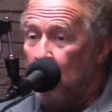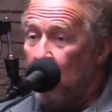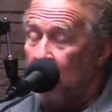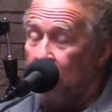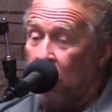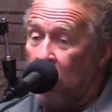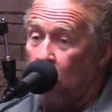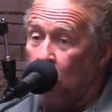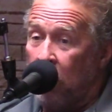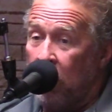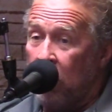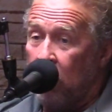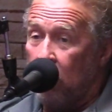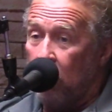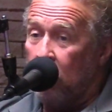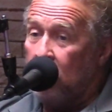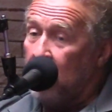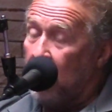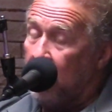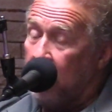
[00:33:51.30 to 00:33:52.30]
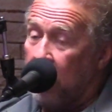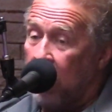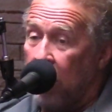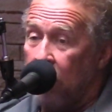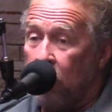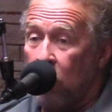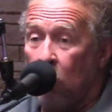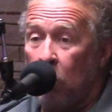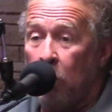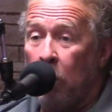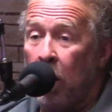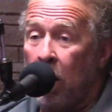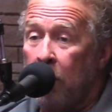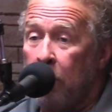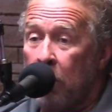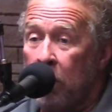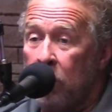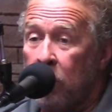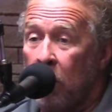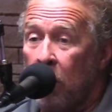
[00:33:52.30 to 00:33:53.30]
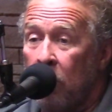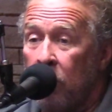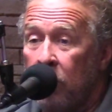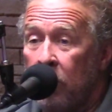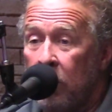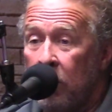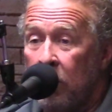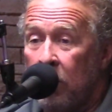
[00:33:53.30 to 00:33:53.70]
But if I wanted those, I'm going to have to go buy them myself.